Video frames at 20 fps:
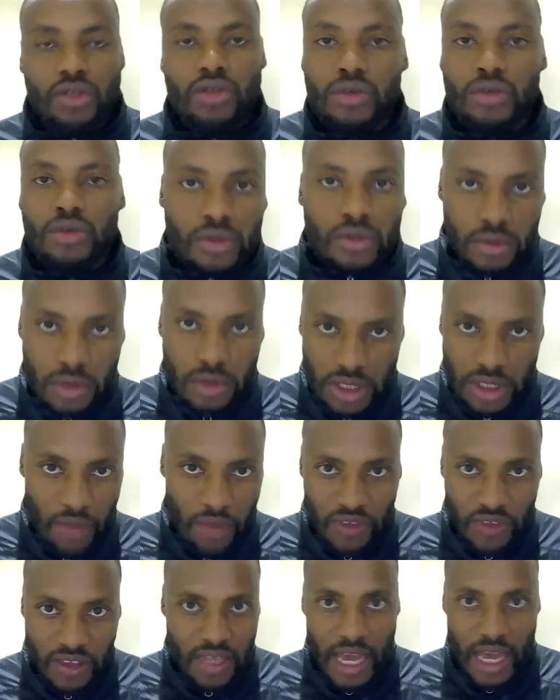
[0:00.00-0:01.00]
to
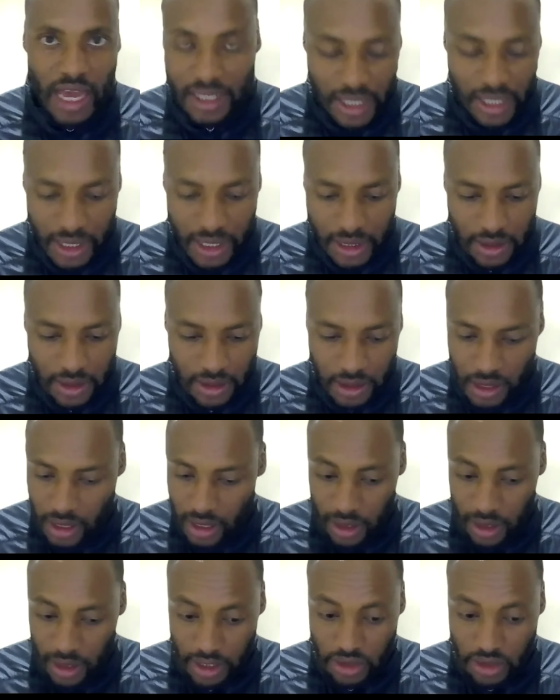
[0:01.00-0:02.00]
something that can
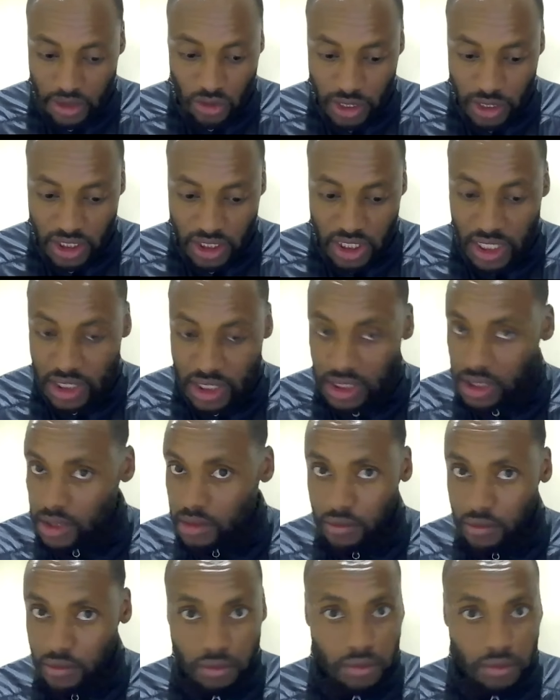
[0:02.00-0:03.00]
literally
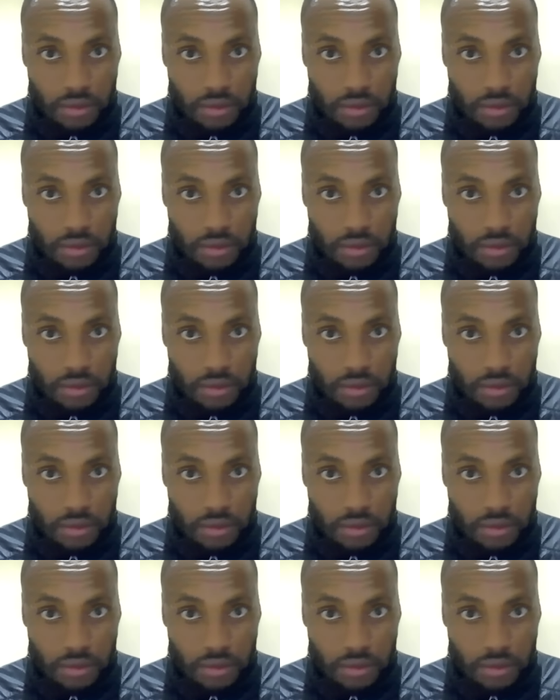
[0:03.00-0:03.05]
just